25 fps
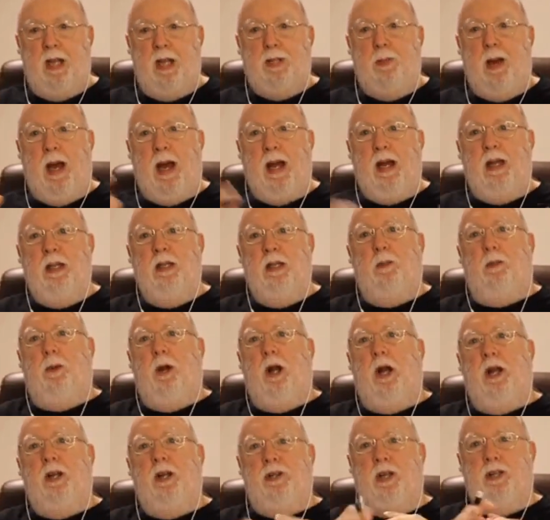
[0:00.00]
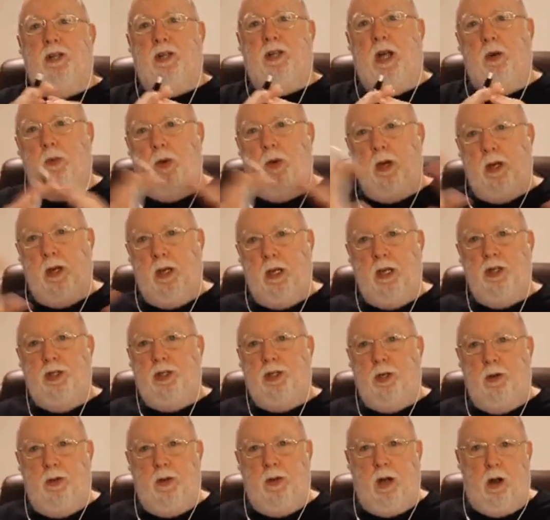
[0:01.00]
back in the process and we can
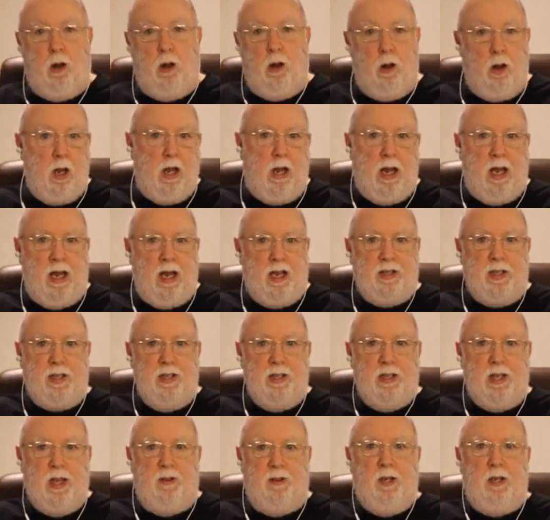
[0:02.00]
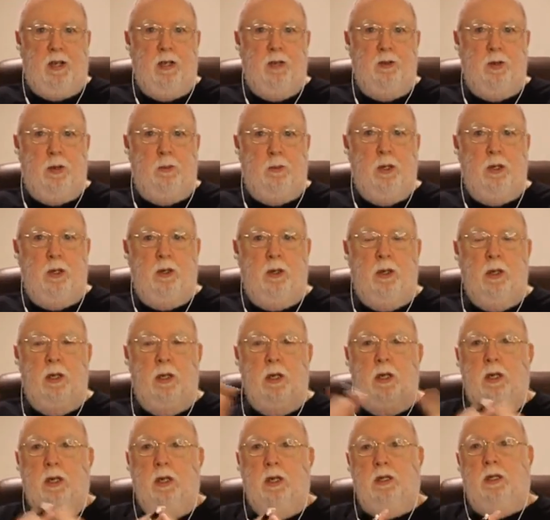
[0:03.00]
ensure that all Alaskans have to contribute
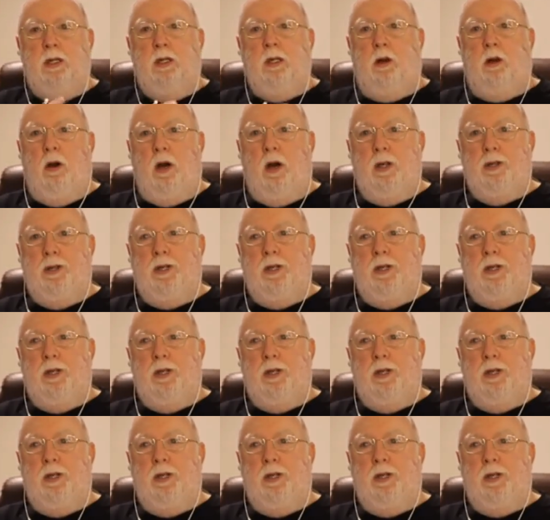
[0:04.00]
to the cost of